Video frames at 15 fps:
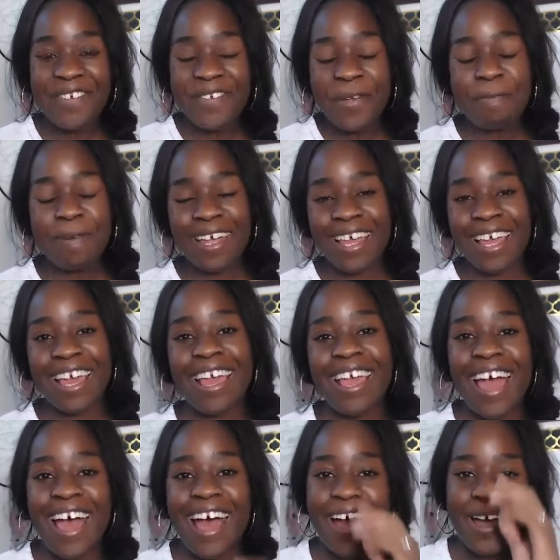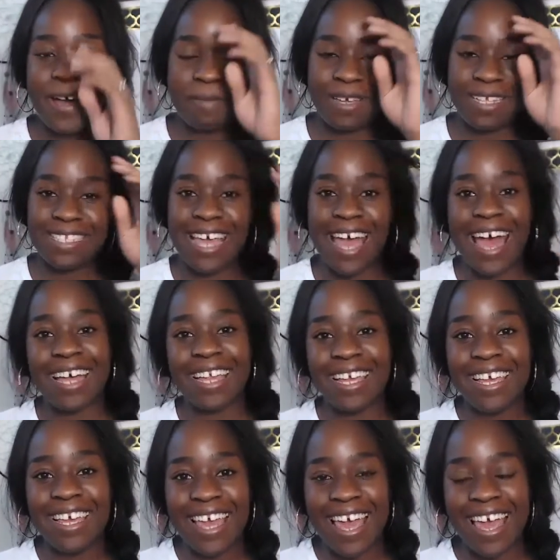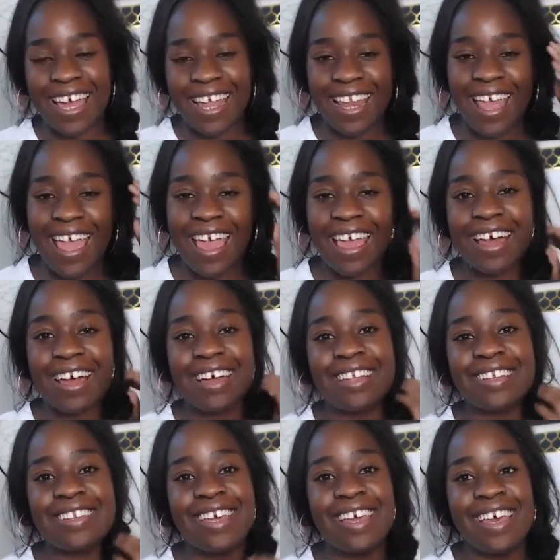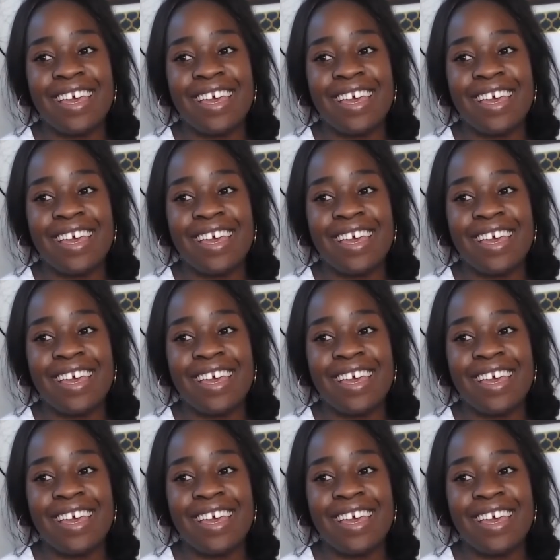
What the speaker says: everybody, it's Addie again, and